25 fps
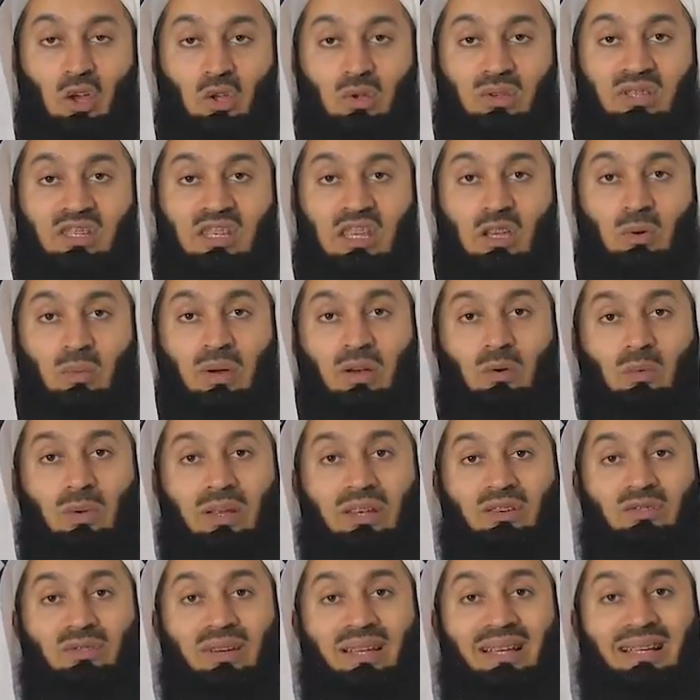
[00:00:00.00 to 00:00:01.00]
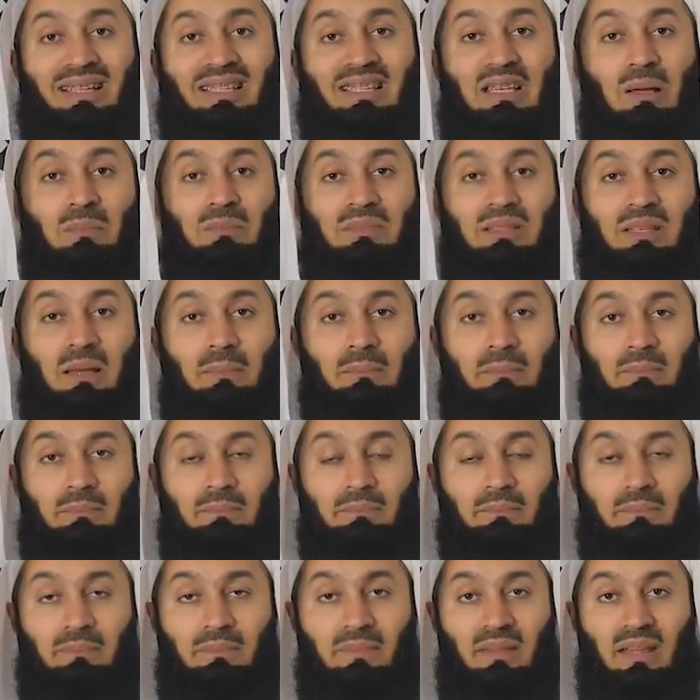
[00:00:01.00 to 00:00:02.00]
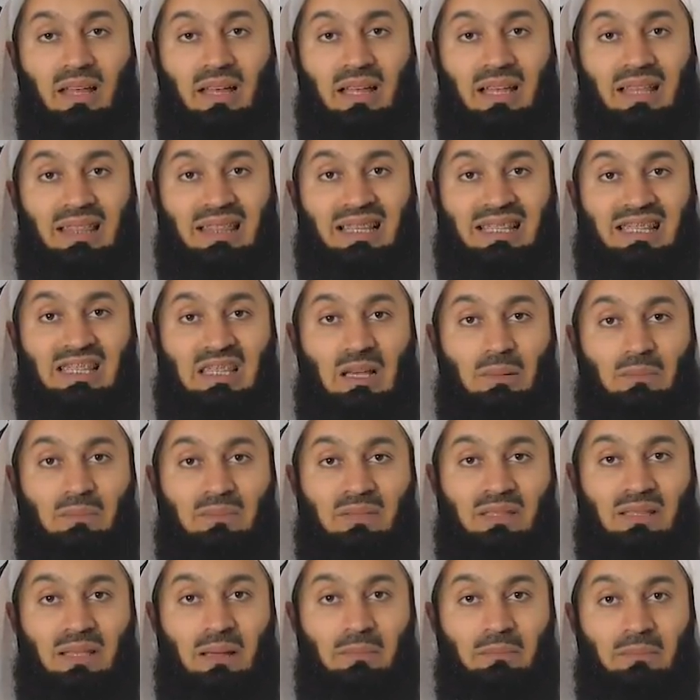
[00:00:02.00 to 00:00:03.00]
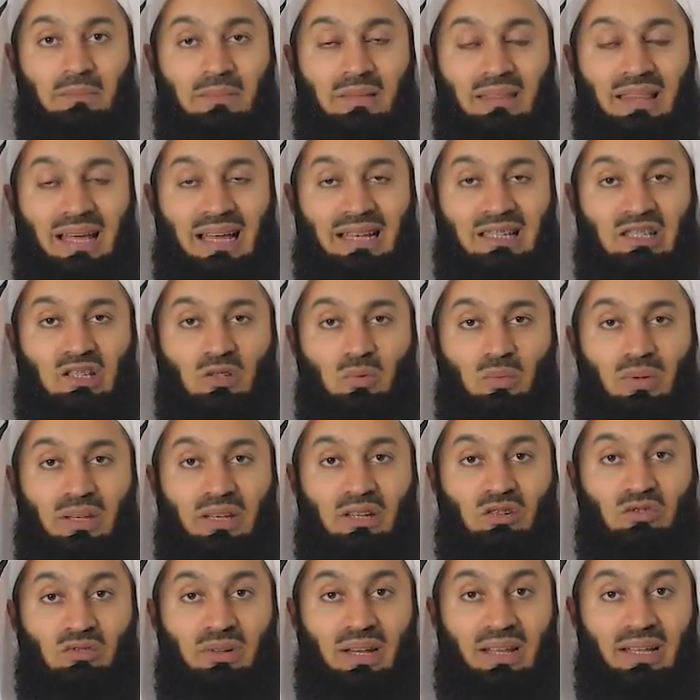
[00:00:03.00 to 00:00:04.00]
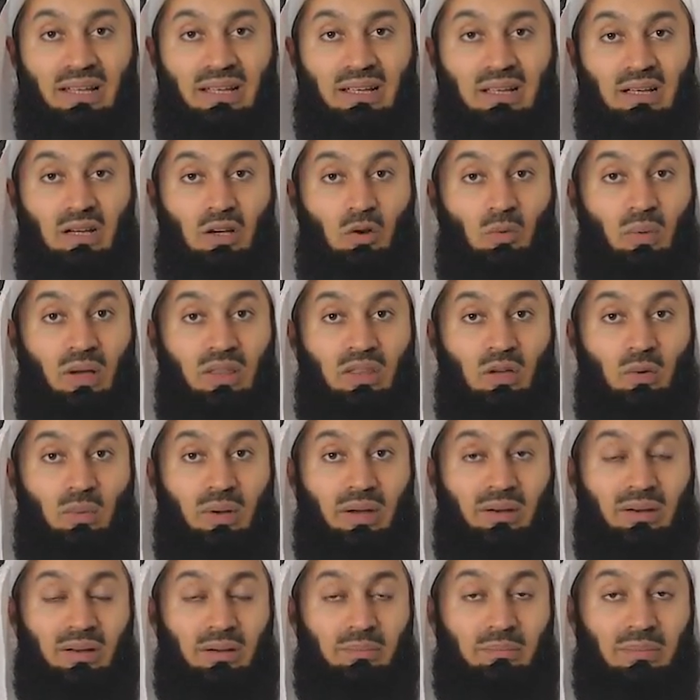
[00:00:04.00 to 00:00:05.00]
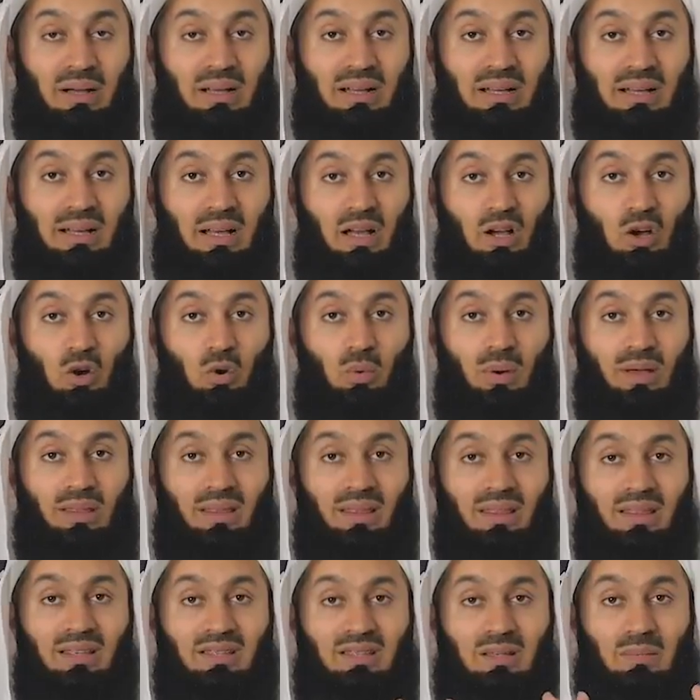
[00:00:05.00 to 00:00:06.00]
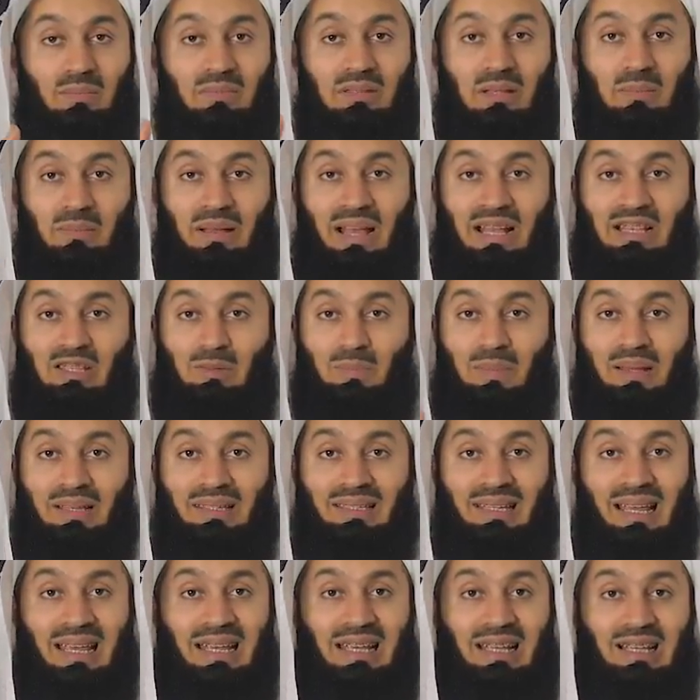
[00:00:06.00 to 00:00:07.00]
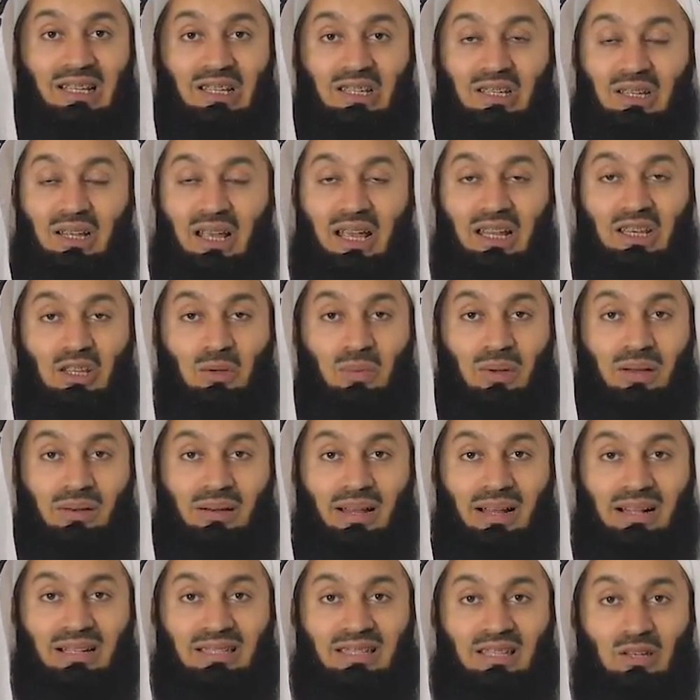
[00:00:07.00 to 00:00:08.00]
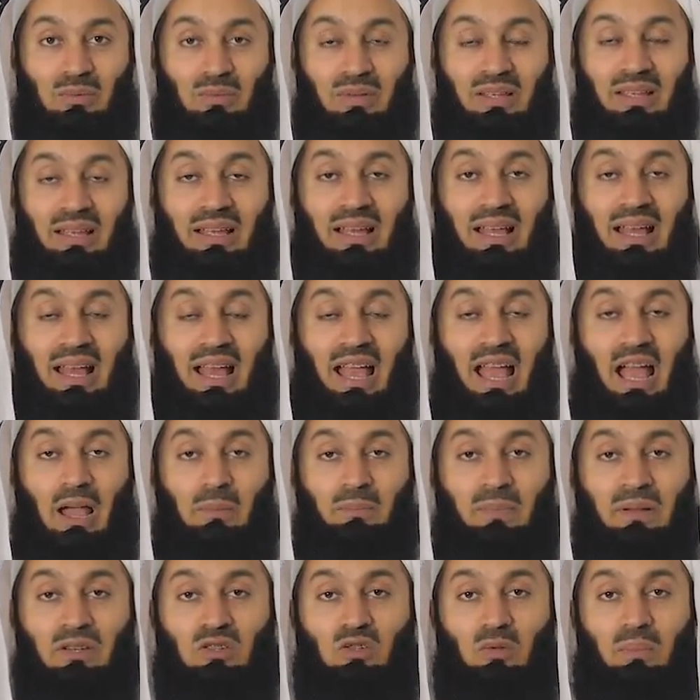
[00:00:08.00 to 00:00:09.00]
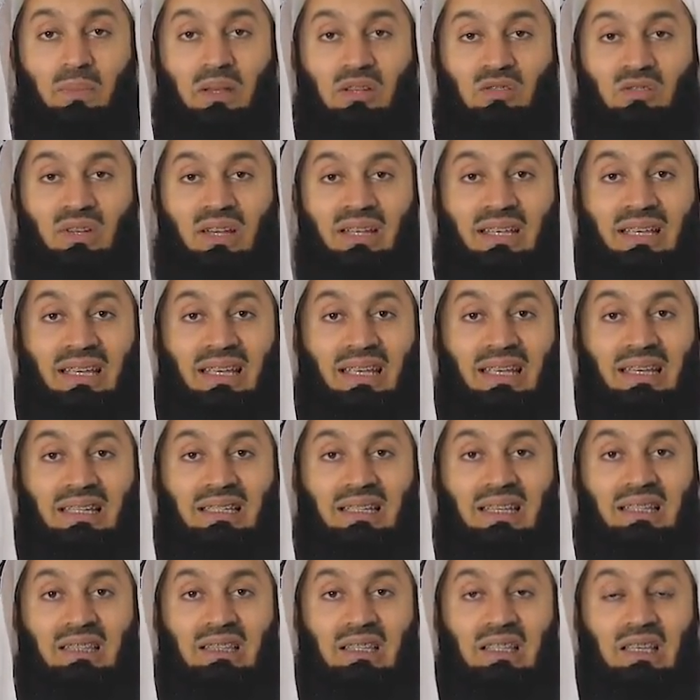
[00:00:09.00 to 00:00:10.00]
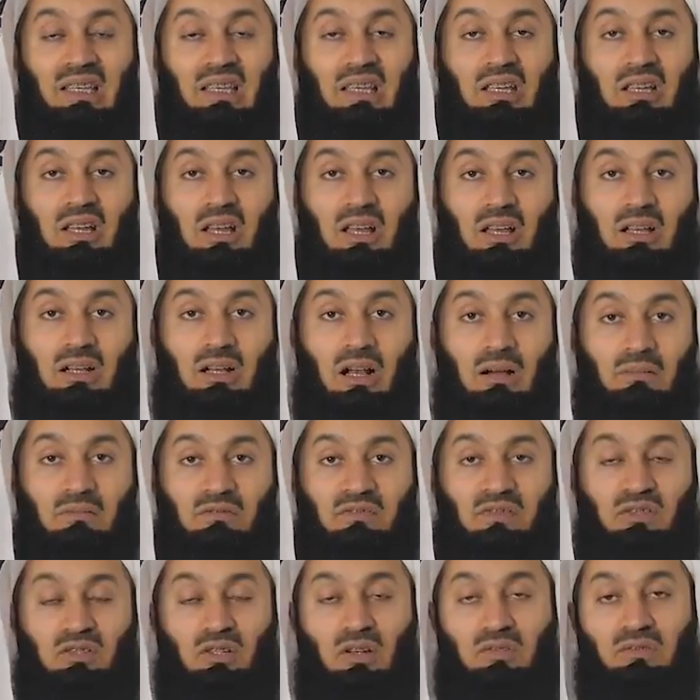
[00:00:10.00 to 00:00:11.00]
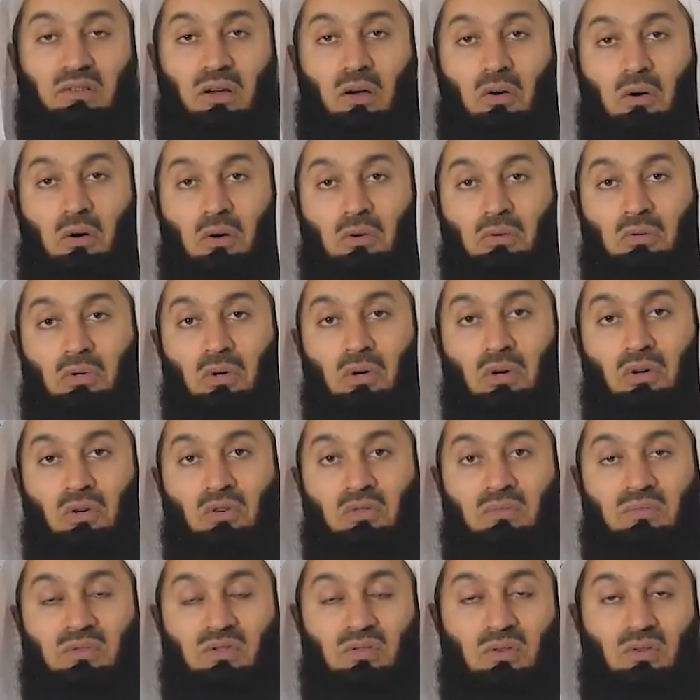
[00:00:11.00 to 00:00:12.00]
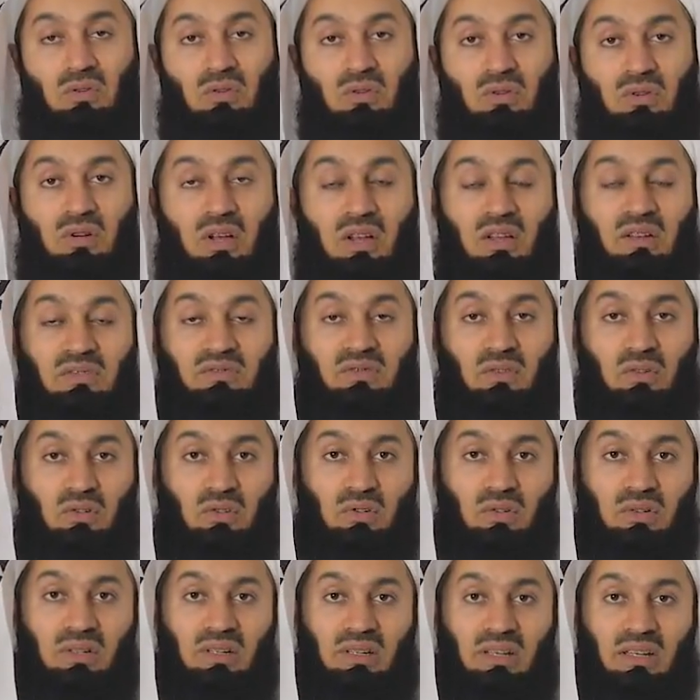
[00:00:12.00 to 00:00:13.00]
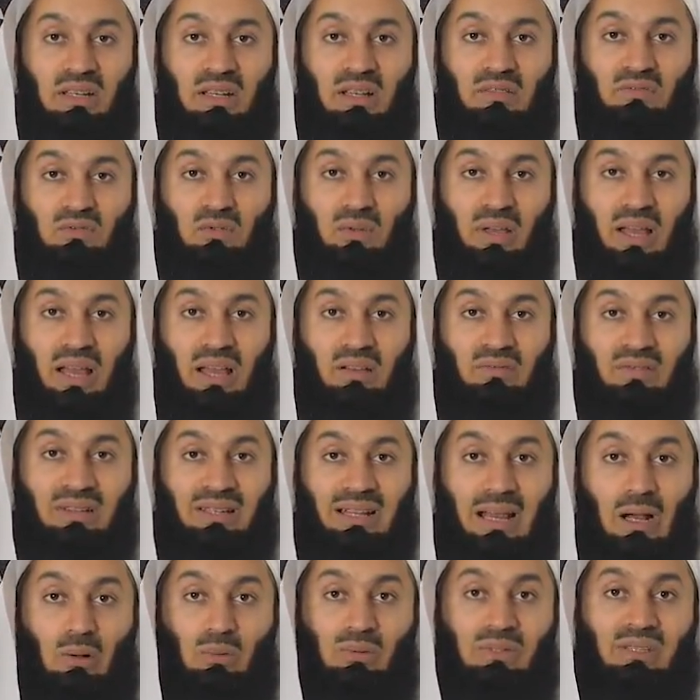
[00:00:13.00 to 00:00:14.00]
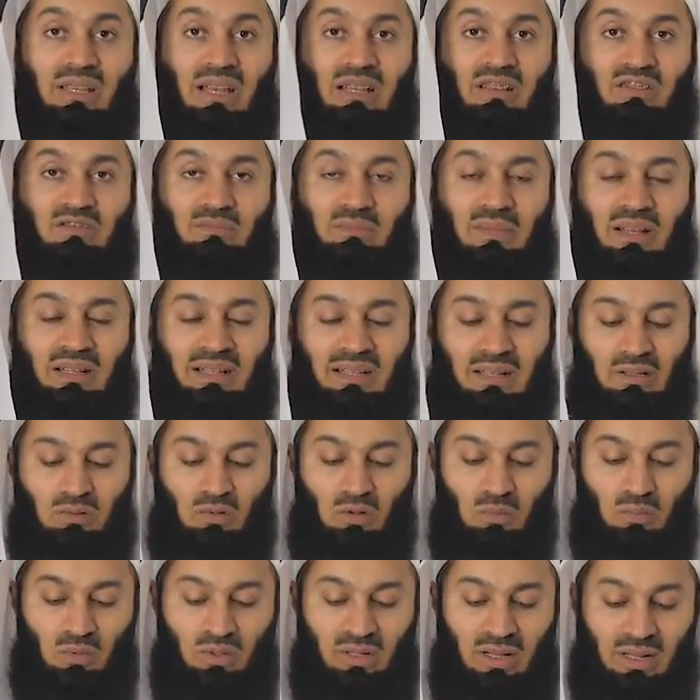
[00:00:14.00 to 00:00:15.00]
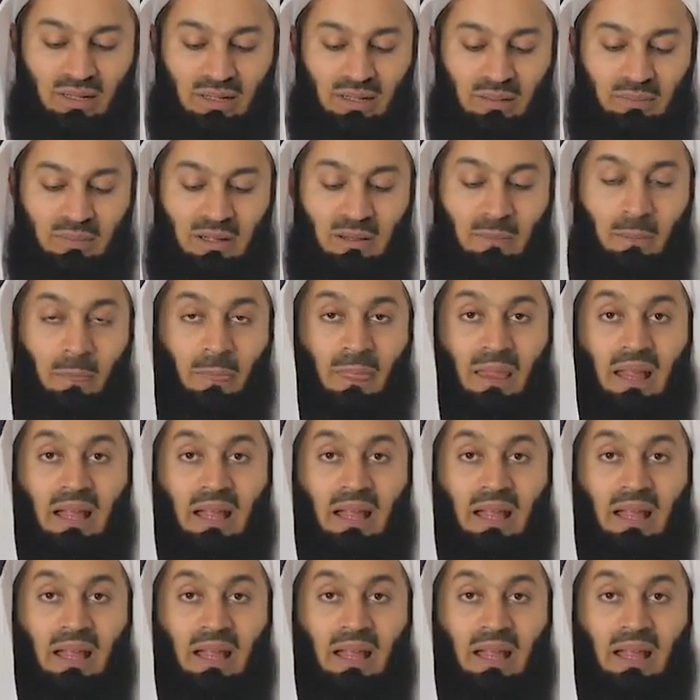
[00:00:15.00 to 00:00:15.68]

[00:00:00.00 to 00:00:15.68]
You see, when we drink zamzam, the zamzam that we drink, whether we're in Mecca or whether the zamzam has been taken anywhere else and we happen to be drinking it in the comfort of our own homes or fortunate enough to have it outside of Mecca to al-Mukarramah,